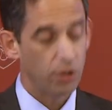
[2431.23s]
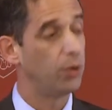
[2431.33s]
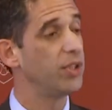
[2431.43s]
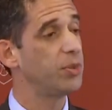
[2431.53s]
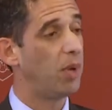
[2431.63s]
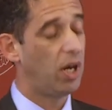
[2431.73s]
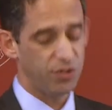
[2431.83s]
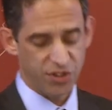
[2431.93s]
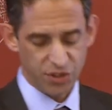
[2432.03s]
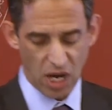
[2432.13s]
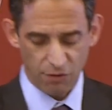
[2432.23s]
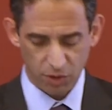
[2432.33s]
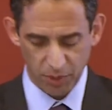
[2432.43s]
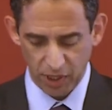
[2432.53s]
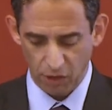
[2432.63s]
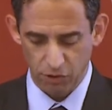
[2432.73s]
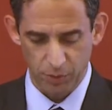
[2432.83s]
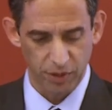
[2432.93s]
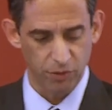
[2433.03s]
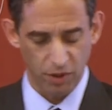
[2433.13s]
The response is not from a
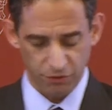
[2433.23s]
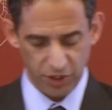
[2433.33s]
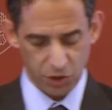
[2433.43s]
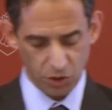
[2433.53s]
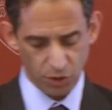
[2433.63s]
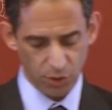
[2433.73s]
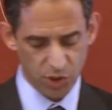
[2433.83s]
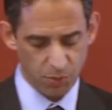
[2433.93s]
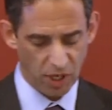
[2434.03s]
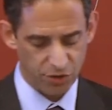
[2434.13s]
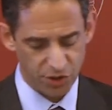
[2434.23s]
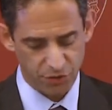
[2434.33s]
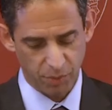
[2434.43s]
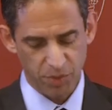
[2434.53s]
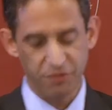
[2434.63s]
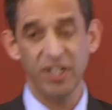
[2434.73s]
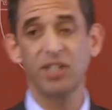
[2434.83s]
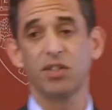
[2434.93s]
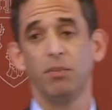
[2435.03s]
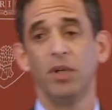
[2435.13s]
government official, the response is from the
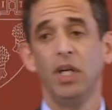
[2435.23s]
victim.